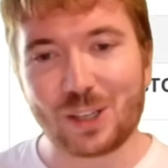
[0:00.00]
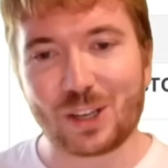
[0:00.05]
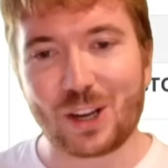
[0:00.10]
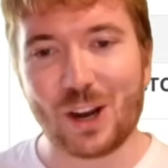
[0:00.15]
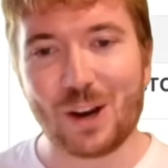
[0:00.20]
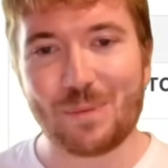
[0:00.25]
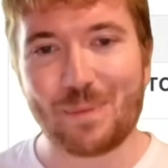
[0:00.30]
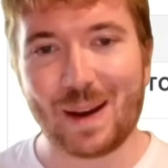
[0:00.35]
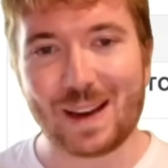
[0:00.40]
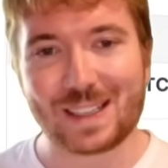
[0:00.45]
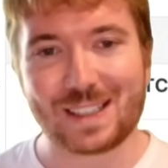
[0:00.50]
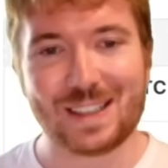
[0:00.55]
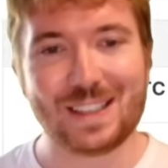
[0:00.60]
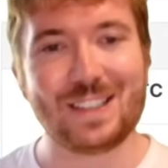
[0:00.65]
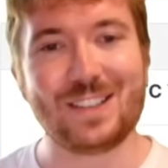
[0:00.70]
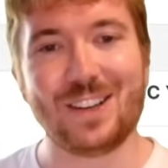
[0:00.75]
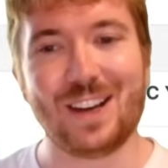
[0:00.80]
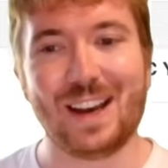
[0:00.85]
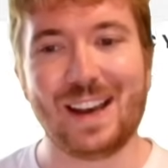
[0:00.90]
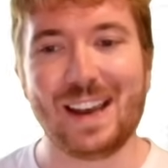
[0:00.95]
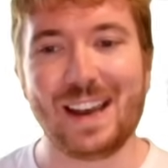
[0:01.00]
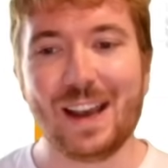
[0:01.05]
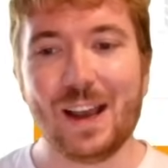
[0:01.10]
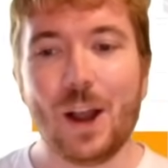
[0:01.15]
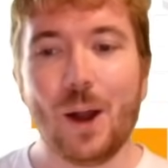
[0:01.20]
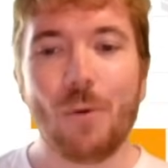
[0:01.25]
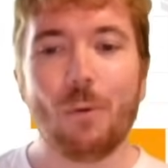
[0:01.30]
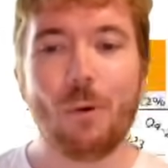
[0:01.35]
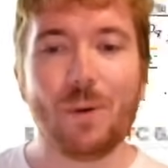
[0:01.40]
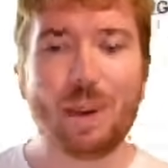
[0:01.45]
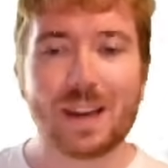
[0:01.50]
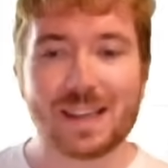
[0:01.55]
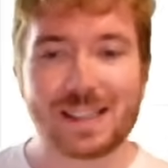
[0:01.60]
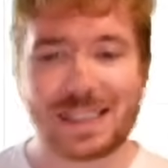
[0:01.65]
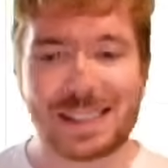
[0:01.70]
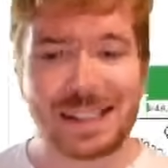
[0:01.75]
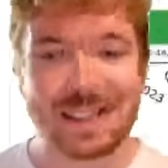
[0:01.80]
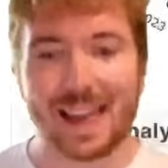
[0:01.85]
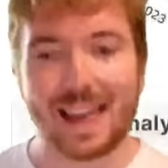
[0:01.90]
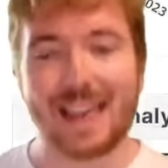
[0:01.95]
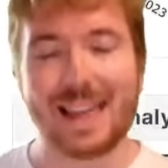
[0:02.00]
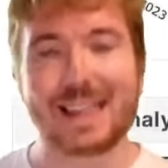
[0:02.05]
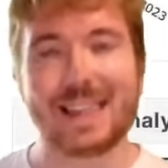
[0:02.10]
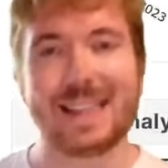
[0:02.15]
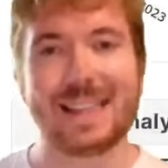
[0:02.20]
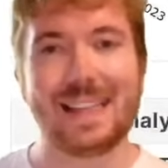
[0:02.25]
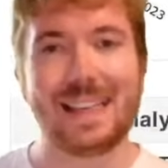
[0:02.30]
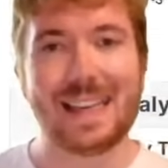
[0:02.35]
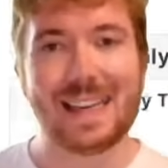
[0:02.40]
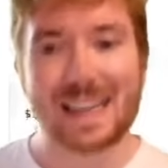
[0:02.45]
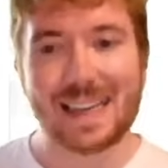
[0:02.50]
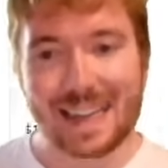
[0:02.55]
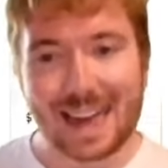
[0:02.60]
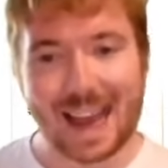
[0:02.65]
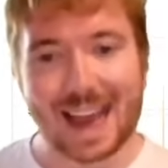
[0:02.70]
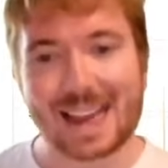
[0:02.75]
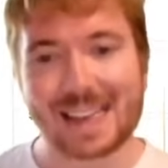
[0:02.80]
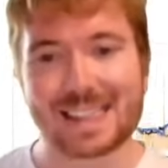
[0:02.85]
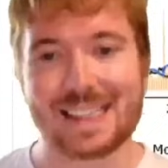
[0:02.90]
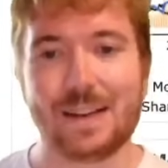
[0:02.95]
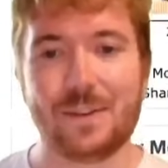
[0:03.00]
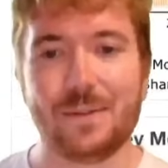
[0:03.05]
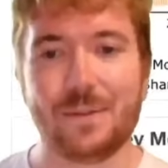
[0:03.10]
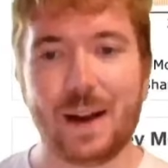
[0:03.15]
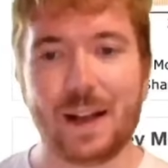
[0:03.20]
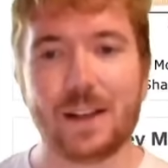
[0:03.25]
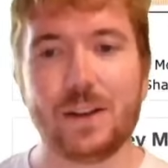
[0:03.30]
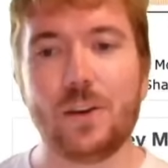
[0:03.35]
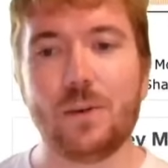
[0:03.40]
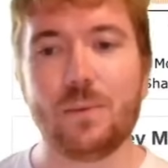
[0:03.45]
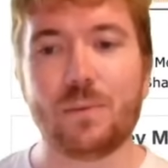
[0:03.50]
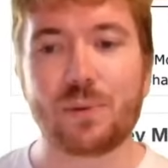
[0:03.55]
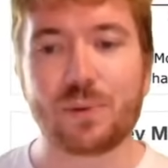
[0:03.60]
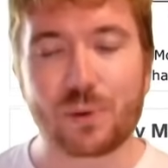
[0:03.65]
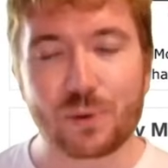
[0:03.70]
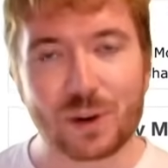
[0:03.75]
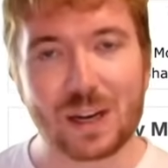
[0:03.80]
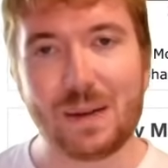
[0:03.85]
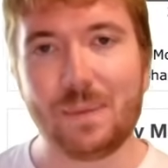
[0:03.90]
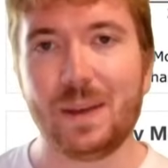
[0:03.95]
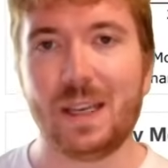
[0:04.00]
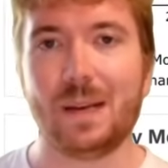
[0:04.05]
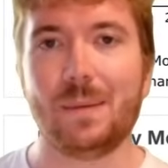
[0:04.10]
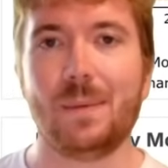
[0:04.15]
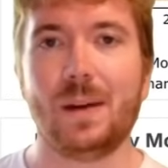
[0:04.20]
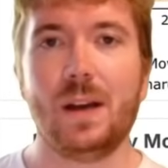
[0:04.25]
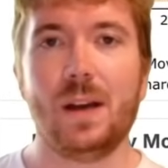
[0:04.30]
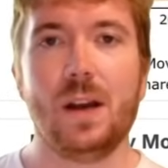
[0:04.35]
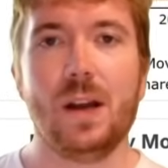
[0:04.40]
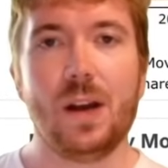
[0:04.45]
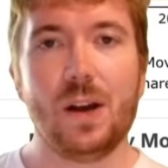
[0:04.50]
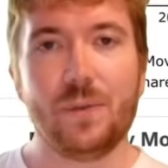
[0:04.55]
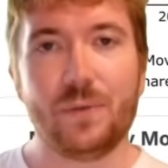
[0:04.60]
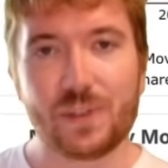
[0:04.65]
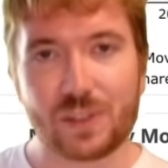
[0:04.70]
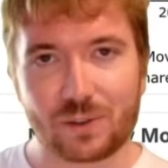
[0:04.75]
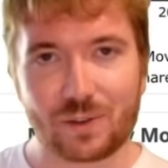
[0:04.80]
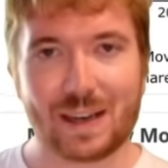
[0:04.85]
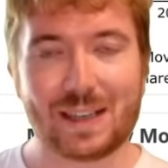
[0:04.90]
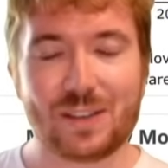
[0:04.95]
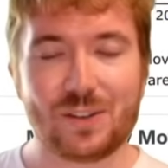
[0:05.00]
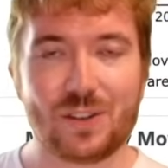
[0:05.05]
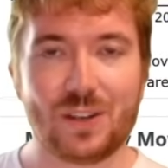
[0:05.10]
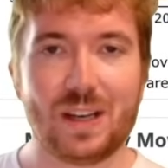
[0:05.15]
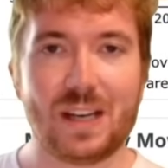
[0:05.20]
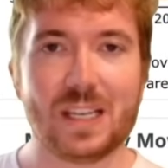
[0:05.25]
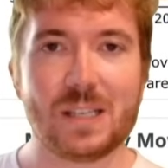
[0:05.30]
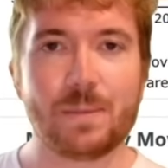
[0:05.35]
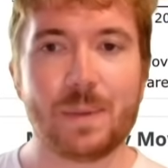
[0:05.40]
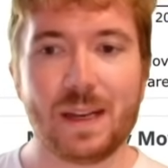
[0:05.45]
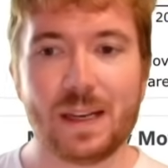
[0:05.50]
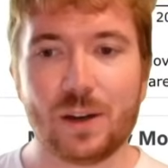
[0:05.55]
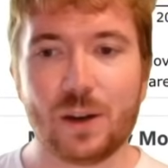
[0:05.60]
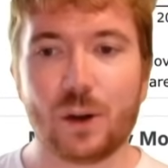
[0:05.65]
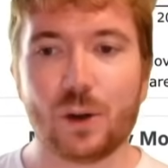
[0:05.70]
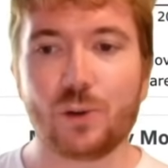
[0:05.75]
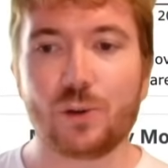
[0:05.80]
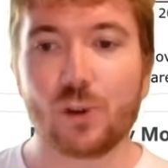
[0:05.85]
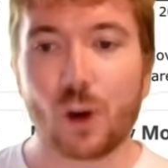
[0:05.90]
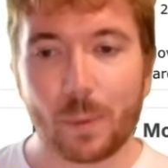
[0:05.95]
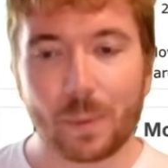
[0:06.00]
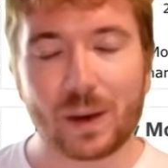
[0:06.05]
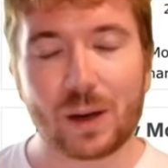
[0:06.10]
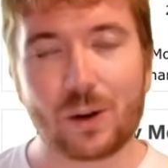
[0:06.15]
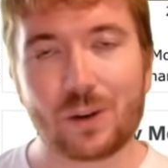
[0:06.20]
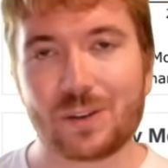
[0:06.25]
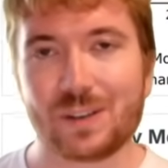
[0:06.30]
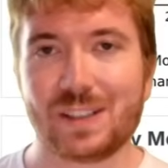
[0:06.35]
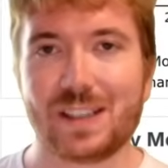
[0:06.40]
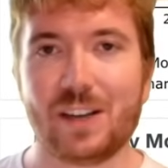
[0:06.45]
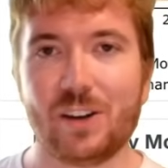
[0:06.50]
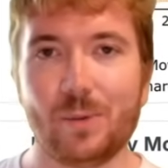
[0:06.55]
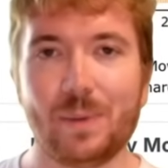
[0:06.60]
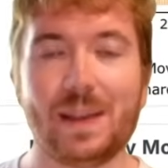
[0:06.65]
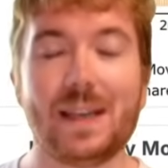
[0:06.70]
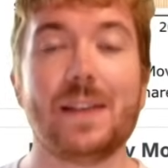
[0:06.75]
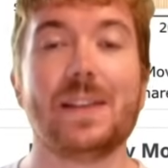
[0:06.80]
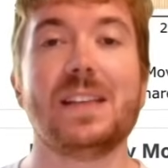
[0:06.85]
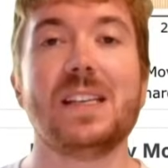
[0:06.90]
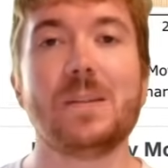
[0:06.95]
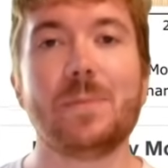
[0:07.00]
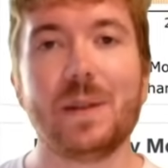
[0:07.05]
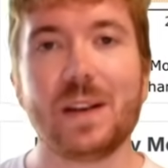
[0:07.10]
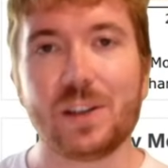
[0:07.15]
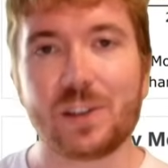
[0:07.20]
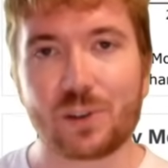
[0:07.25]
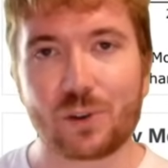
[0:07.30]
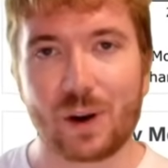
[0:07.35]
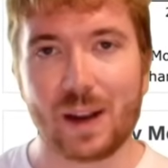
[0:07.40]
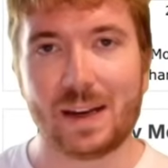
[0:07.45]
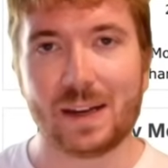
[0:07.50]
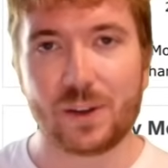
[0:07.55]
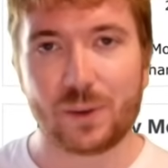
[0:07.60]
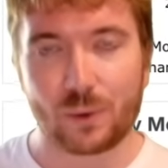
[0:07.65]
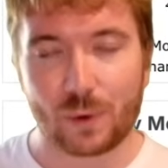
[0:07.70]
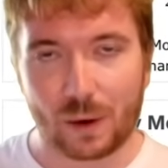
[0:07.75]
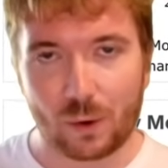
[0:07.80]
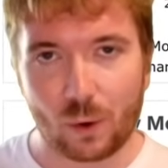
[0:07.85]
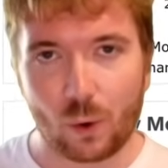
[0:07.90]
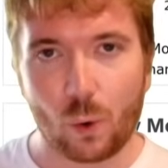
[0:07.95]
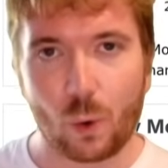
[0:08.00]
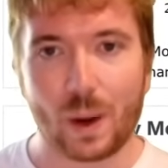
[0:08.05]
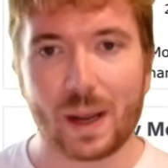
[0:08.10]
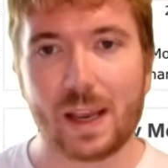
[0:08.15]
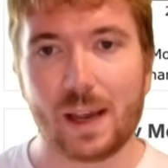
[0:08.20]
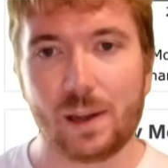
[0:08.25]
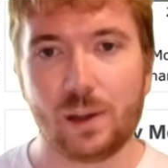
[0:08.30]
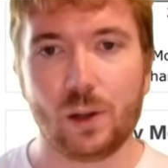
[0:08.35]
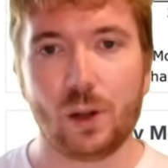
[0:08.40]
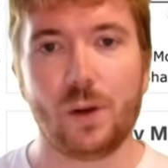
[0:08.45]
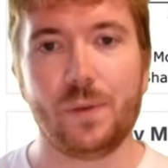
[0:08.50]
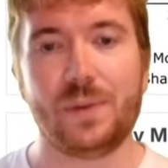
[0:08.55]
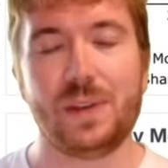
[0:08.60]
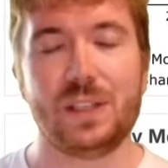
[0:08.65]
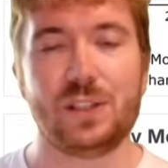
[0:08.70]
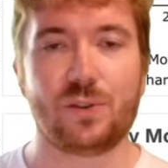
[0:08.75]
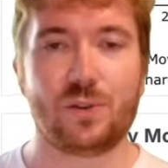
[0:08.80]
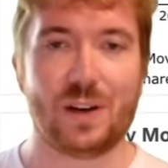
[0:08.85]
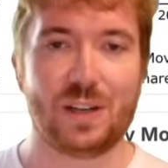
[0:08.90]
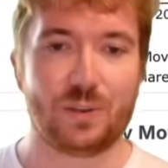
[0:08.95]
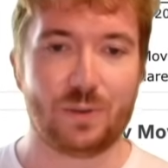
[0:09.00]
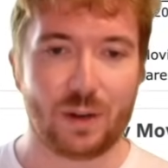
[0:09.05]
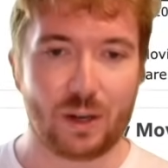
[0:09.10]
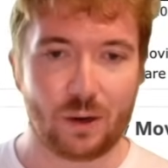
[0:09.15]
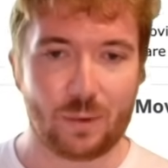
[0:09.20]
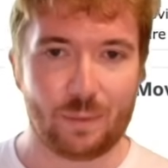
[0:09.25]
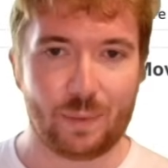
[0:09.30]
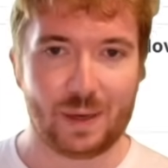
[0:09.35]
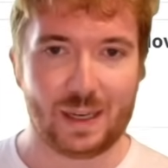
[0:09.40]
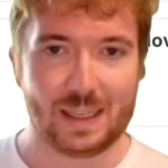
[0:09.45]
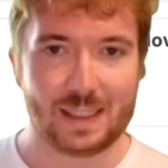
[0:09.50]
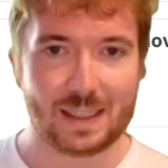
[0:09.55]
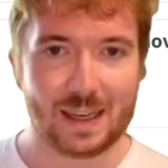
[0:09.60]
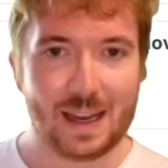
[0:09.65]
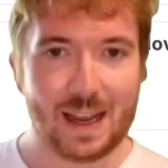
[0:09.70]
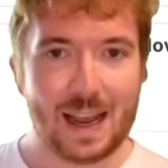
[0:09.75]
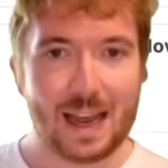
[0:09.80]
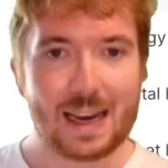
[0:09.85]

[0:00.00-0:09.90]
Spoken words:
go back to this chart here, what we can see is the net asset value premium for Strategy has been dropping considerably. Now, this has been a trend throughout quite a lot of these treasury companies.